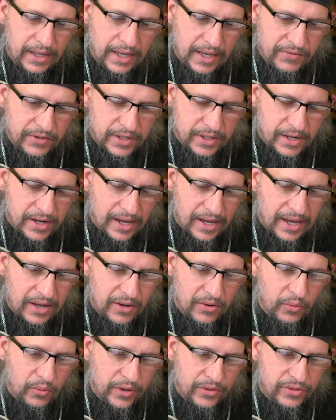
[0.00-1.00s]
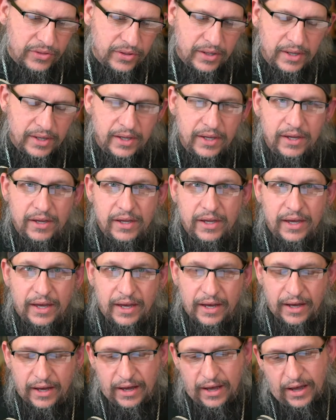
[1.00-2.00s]
Even today, with
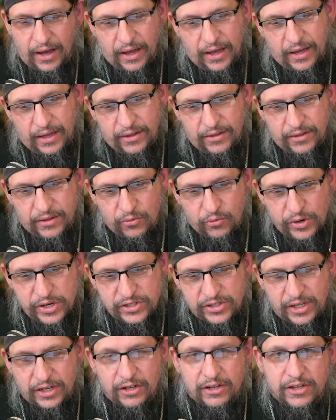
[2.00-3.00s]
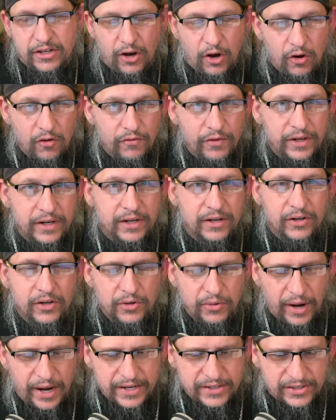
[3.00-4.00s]
uh, the recent COVID
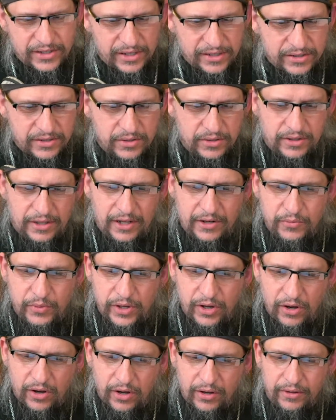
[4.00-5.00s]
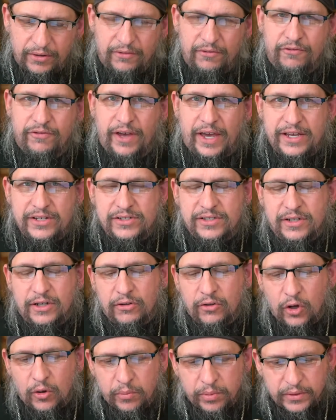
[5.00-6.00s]
crisis that we all faced
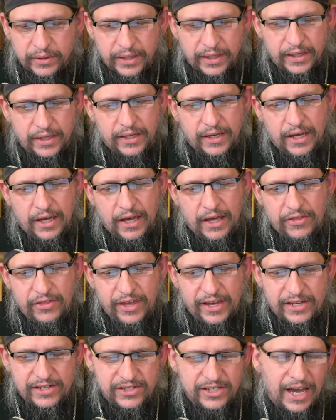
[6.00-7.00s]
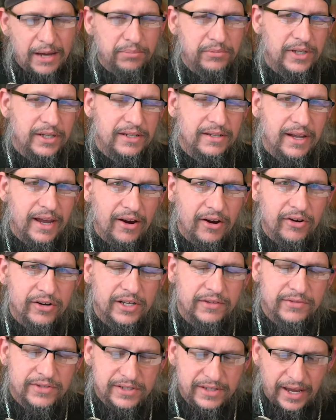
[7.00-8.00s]
globally, the accepted
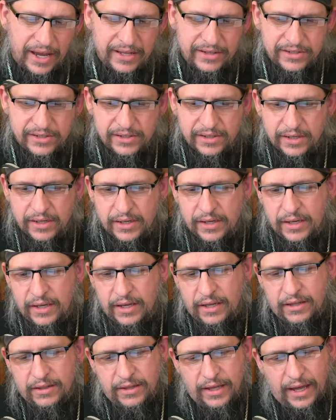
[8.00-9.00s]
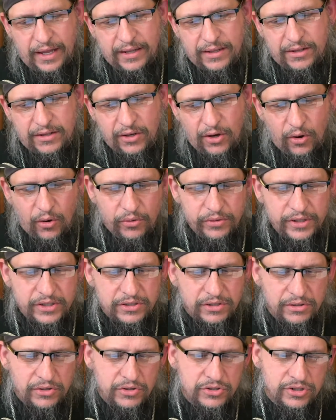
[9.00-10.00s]
narrative states that the only
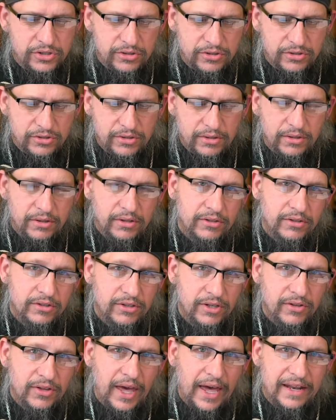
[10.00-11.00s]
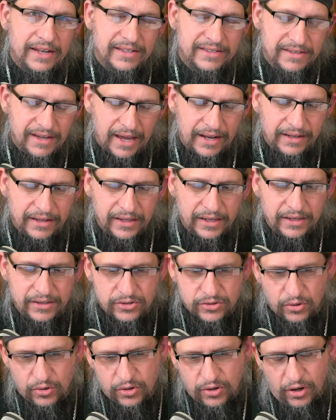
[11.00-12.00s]
solution to that deadly,
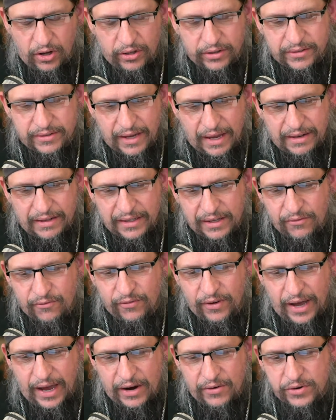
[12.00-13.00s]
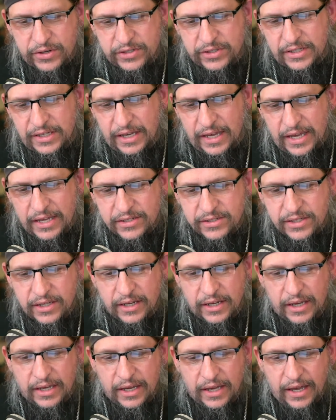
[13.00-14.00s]
so called deadly virus
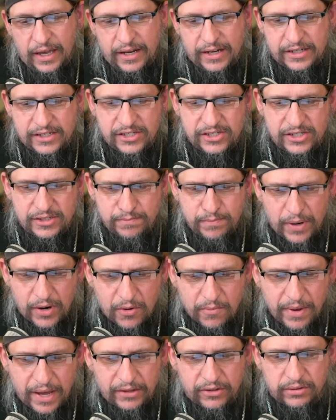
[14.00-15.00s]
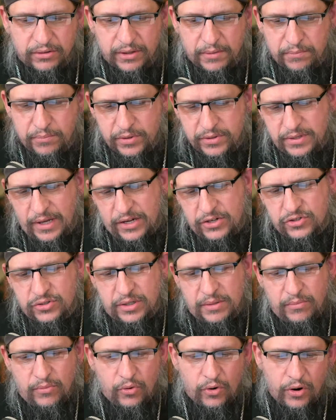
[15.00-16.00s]
is an experimental and
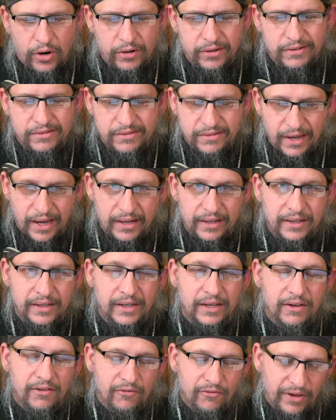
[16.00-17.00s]
potentially more deadly